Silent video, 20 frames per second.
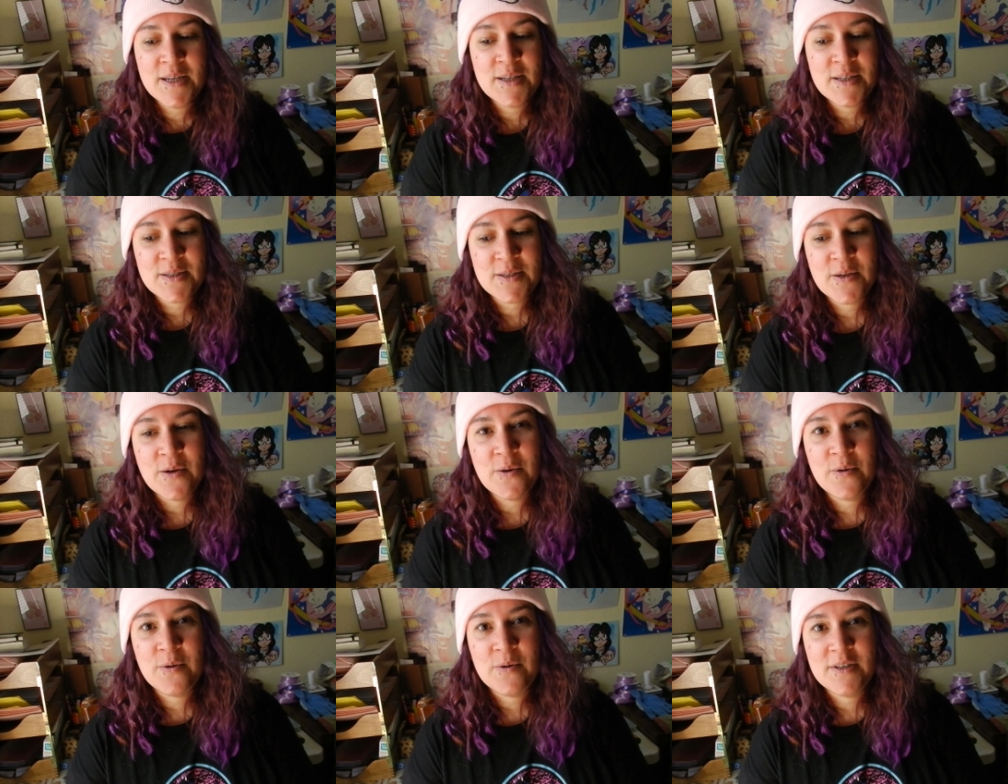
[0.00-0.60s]

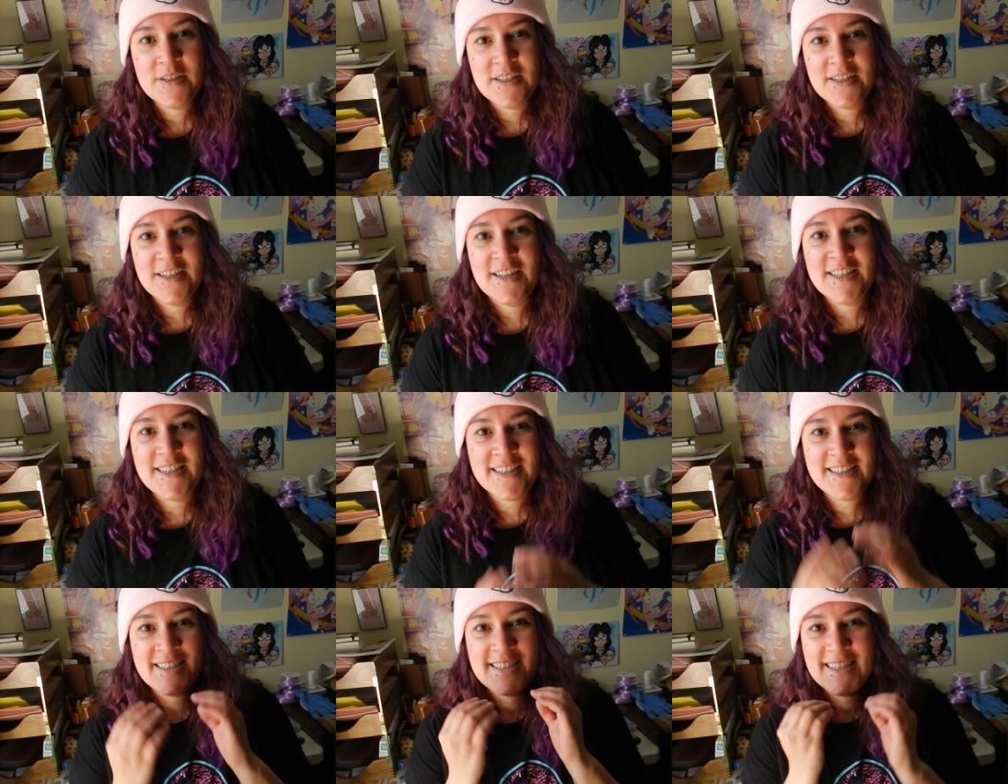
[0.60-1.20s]
So it's
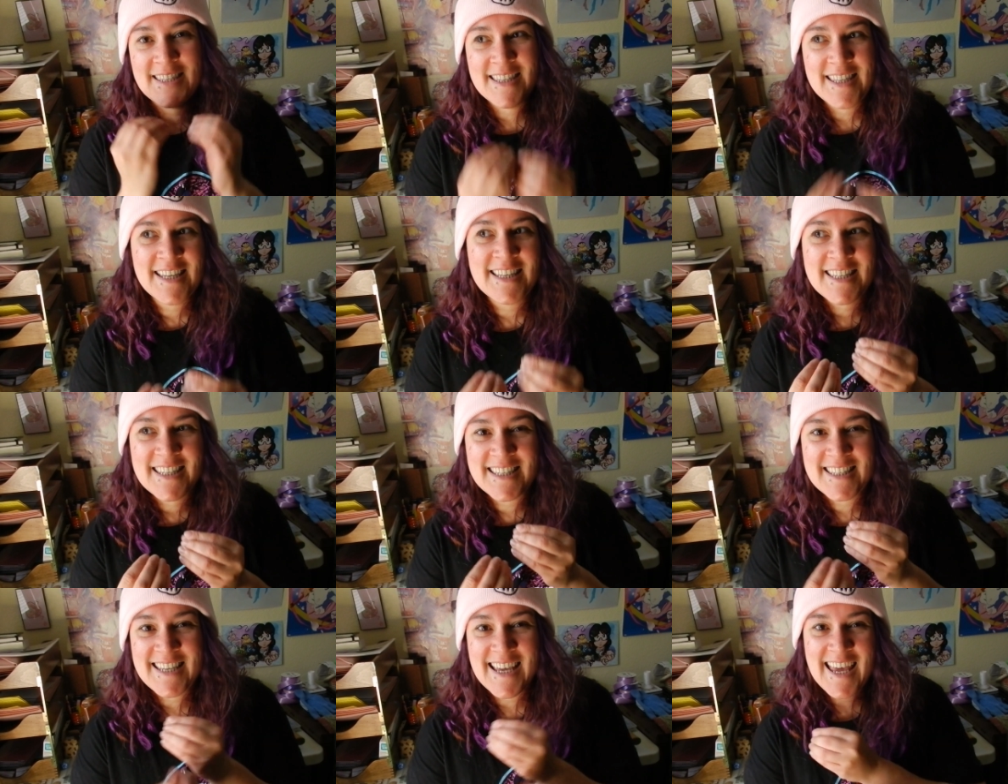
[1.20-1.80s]
just,
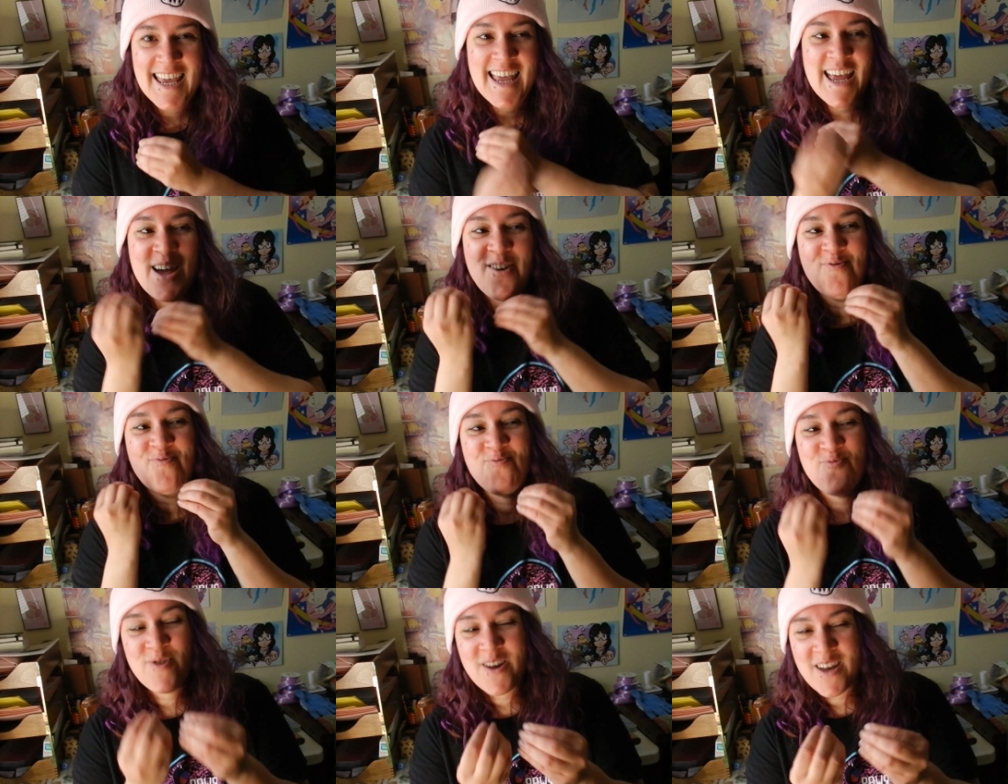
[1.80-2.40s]
this is a
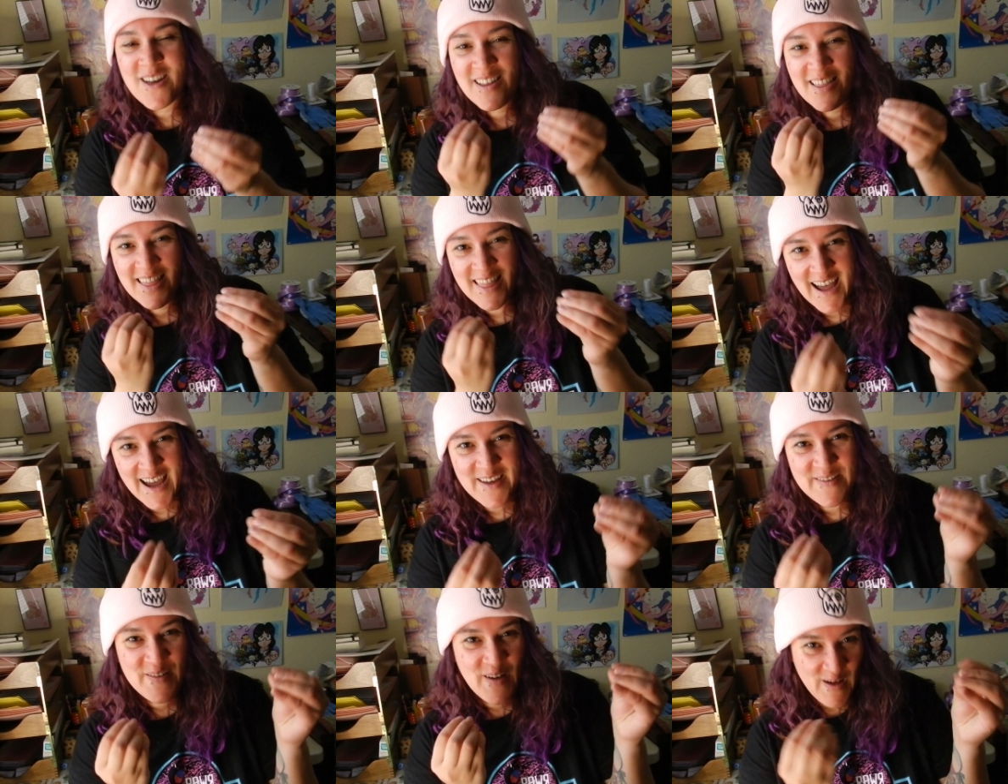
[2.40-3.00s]
real
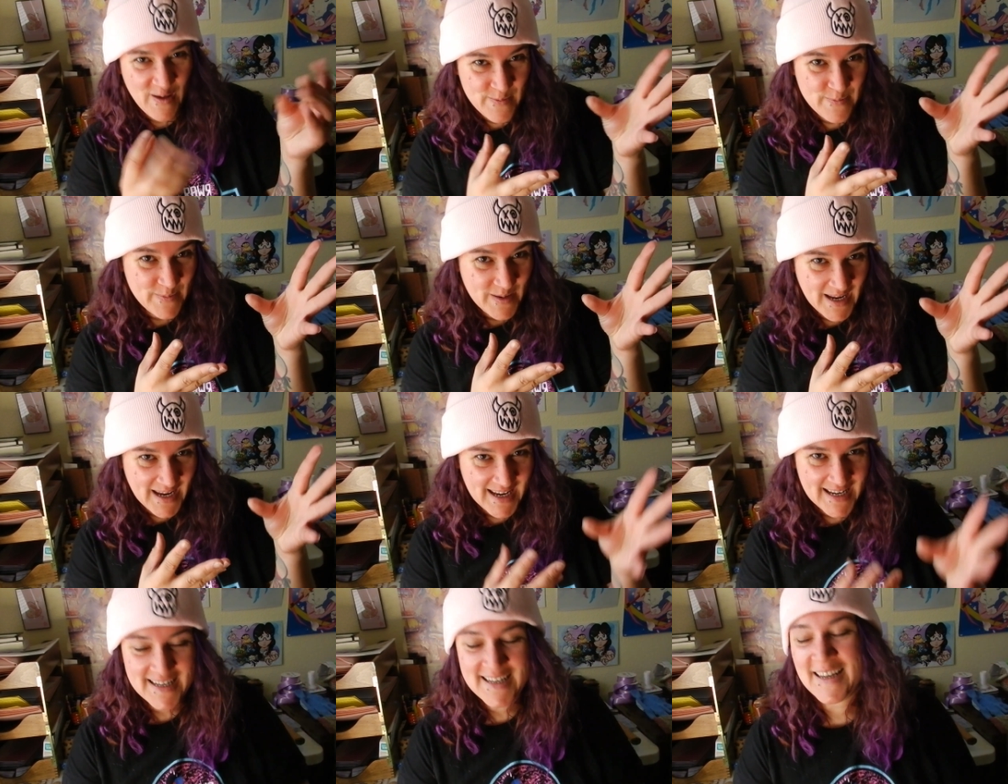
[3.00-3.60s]
life
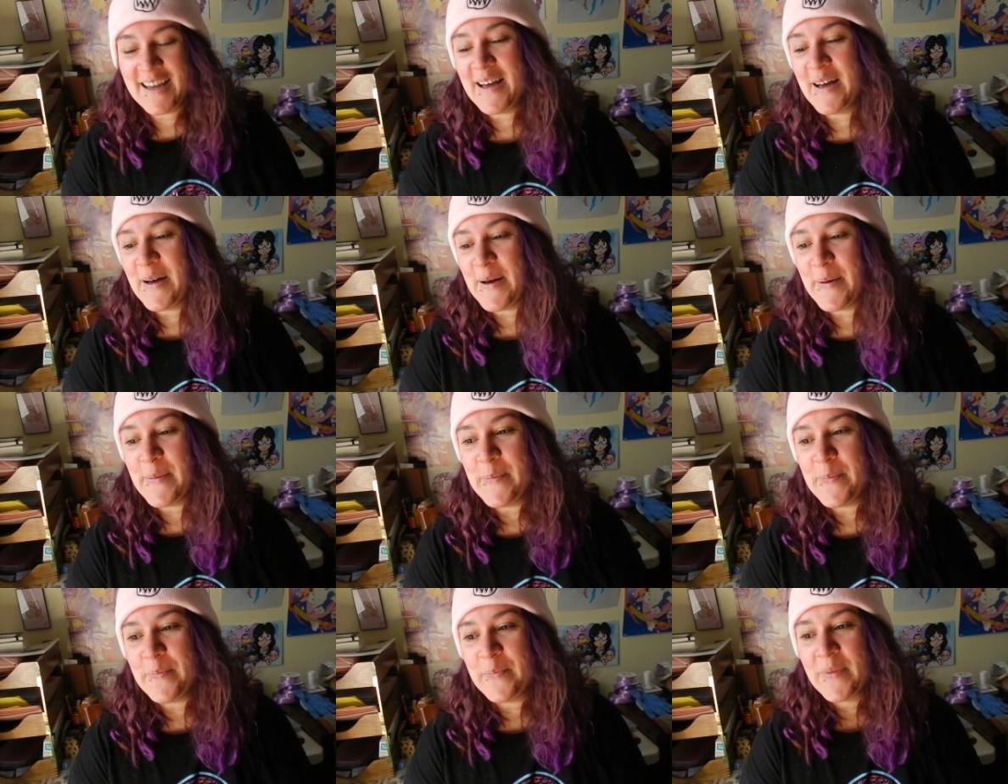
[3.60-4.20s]
update.
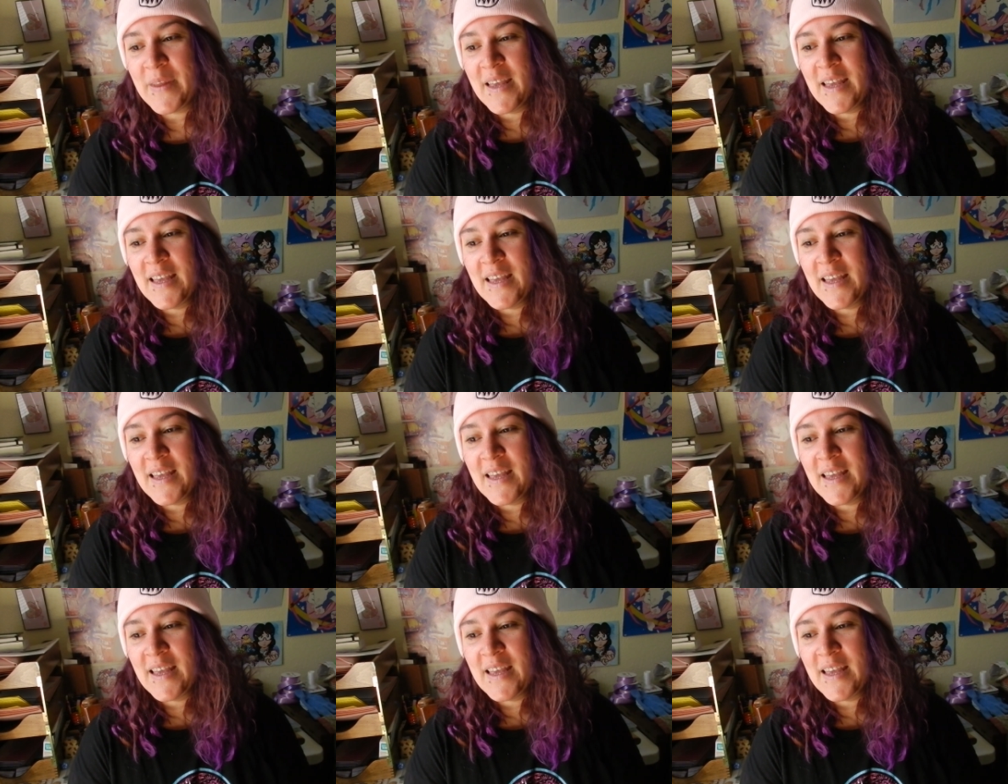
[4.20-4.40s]
Um,